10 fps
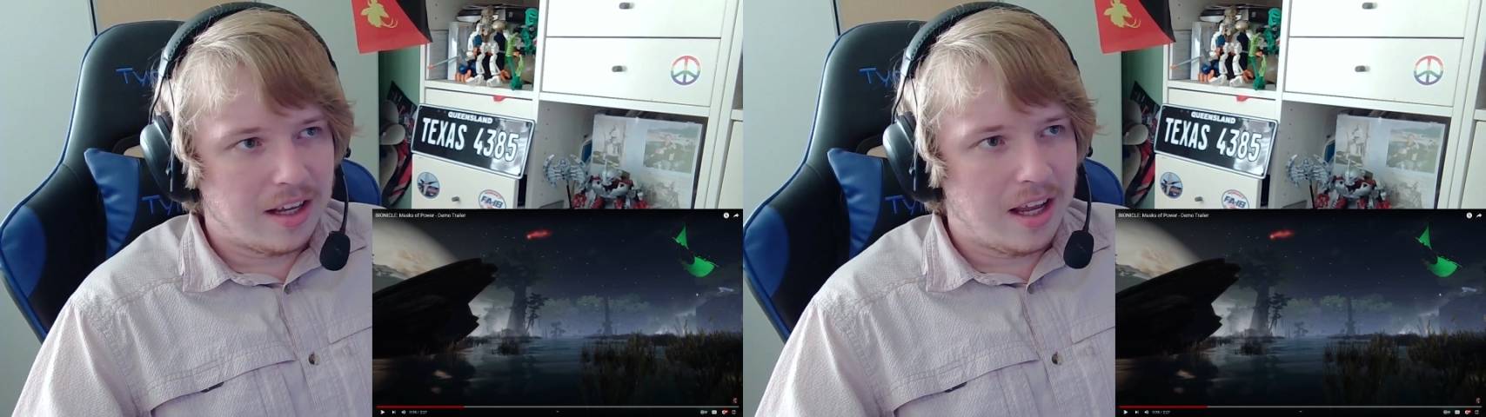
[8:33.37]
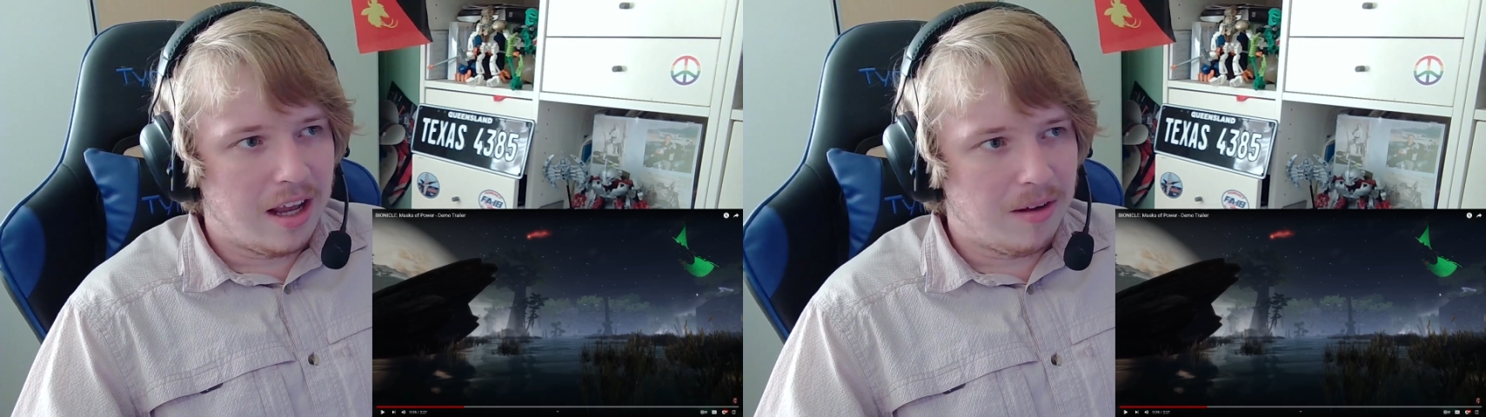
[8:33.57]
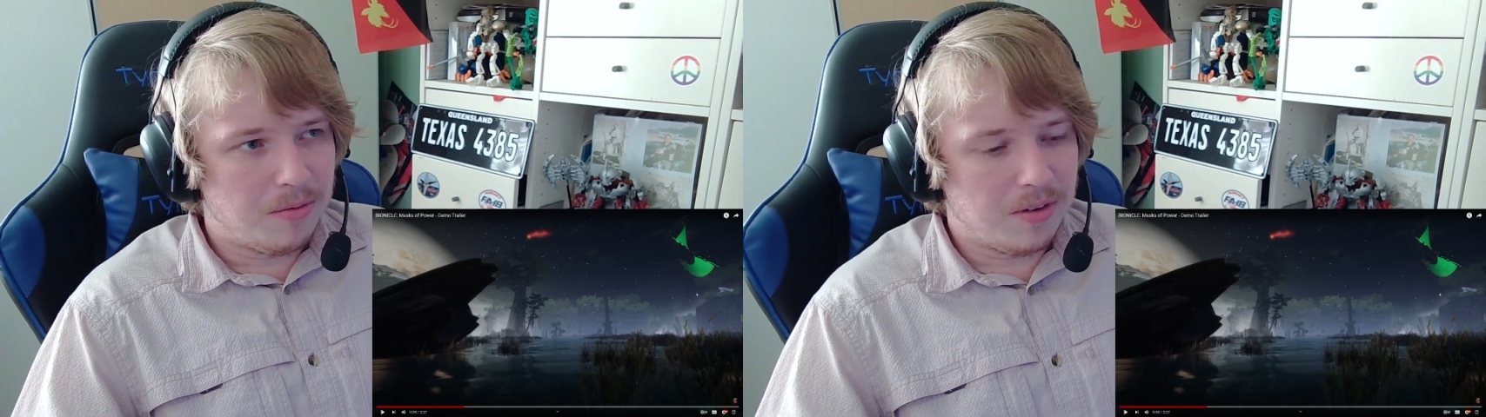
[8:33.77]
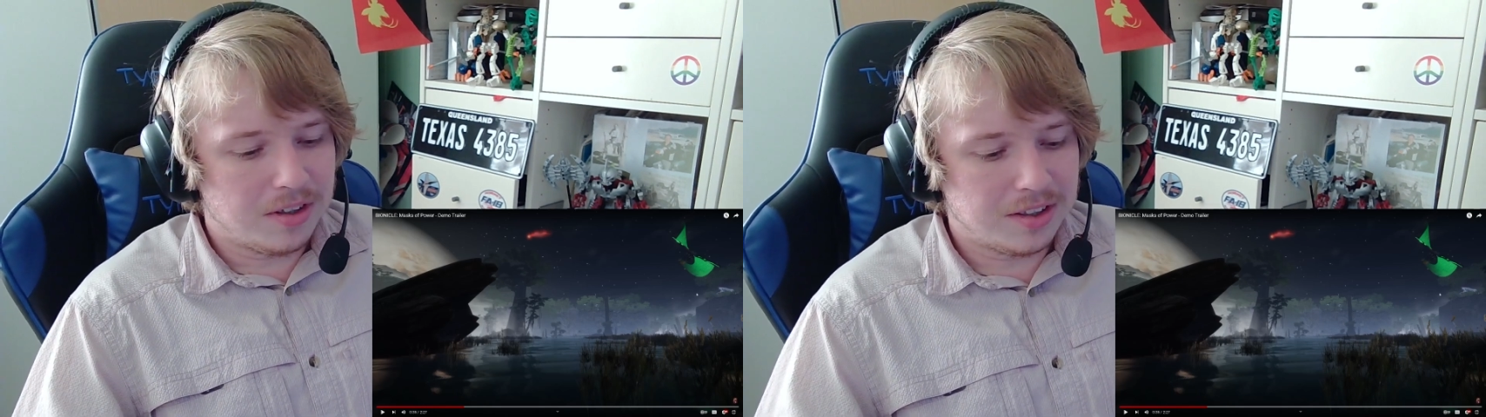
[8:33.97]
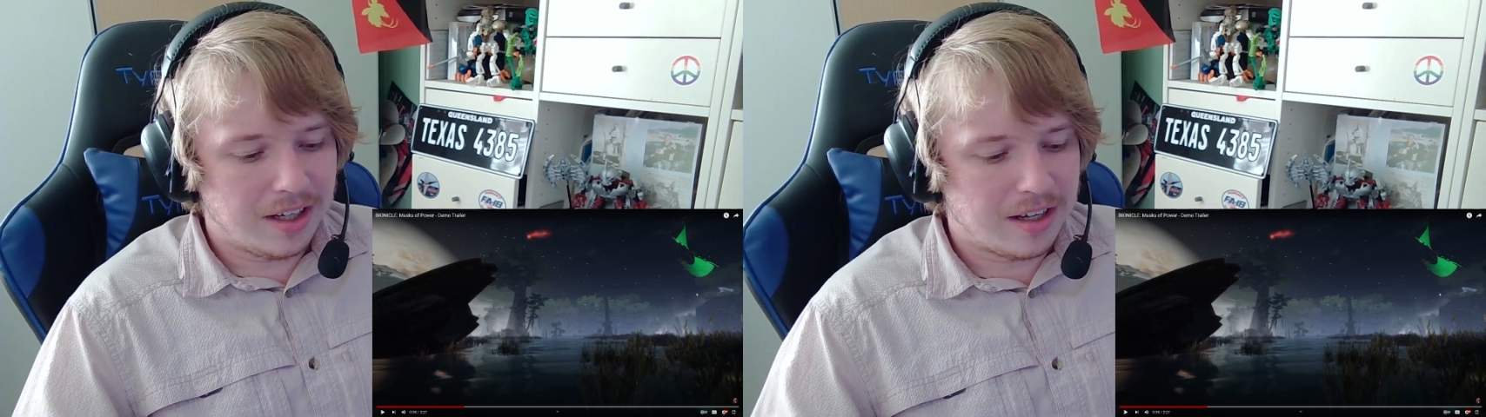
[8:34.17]
It
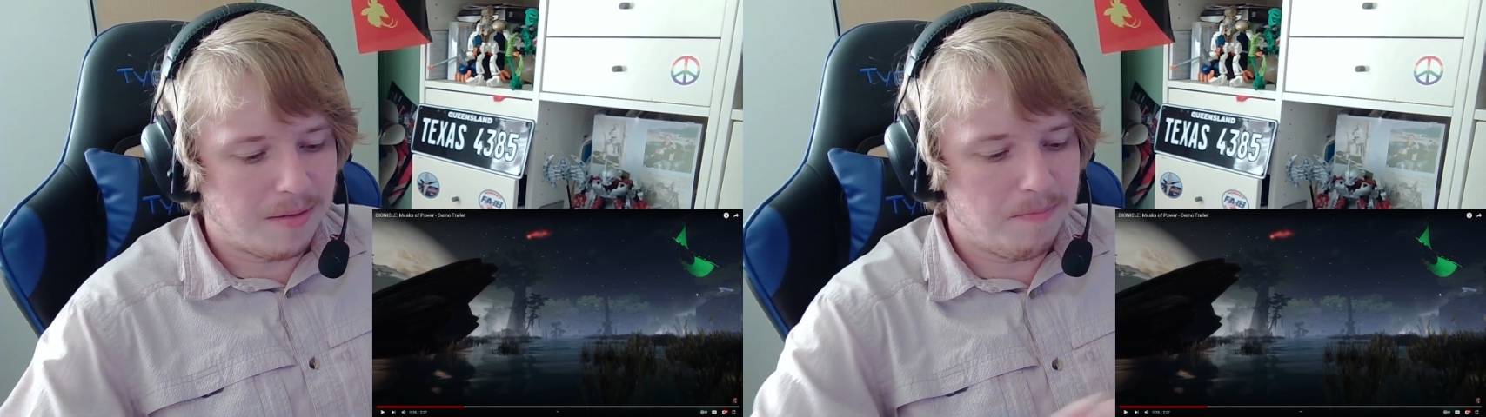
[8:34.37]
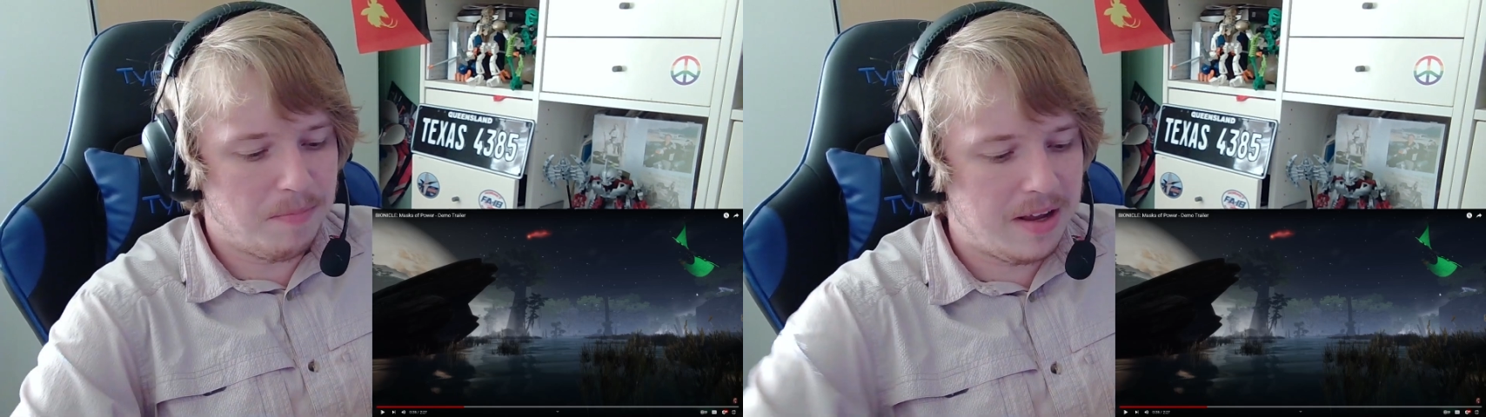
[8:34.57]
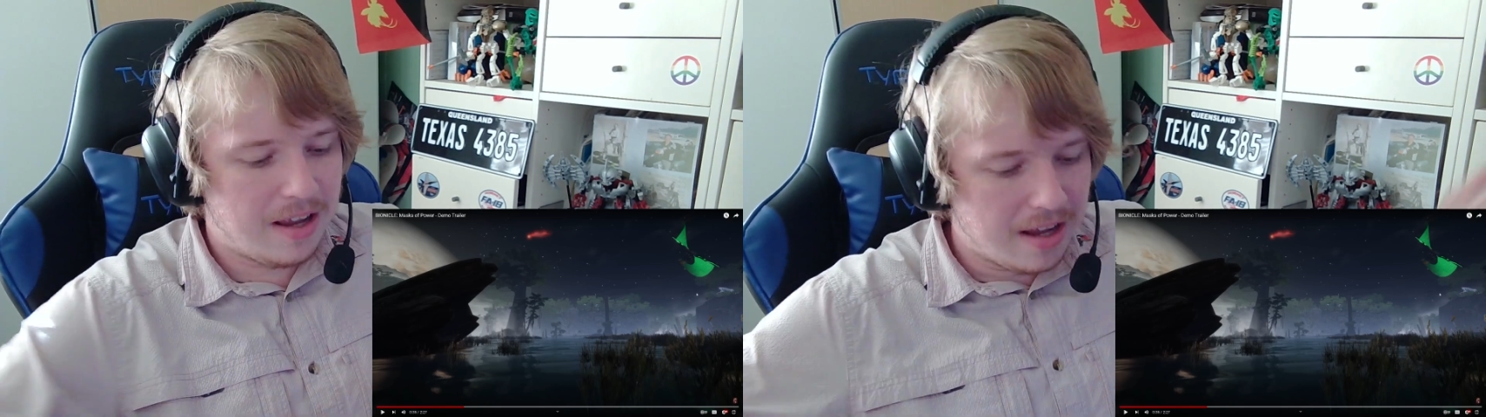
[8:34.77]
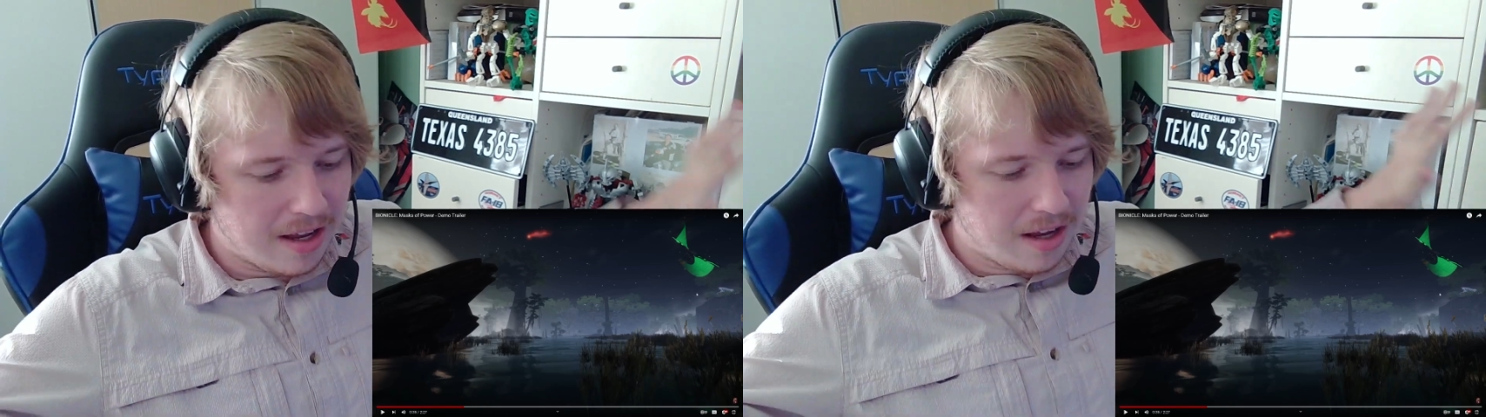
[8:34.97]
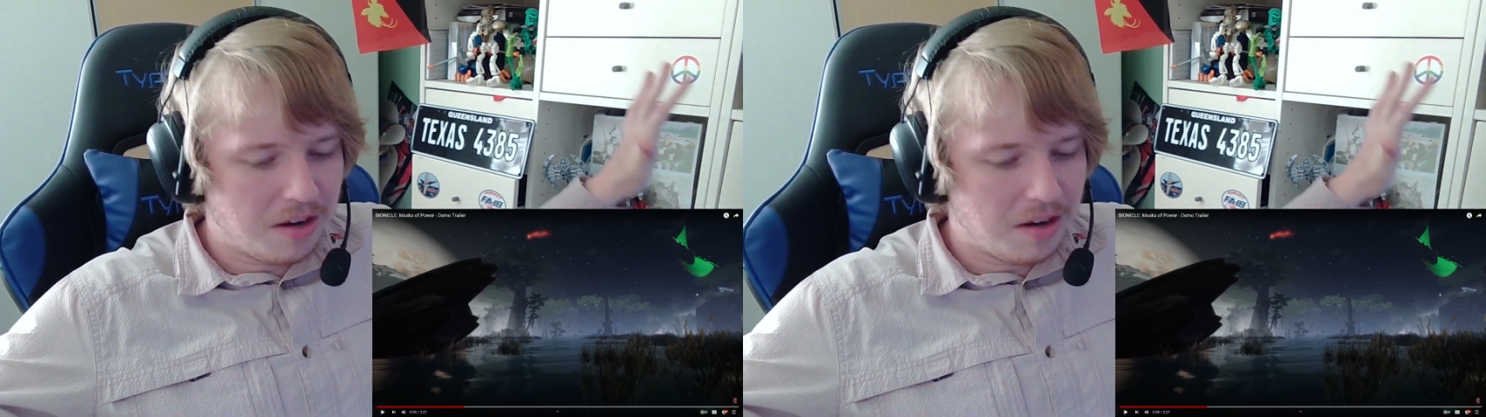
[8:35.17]
was like a big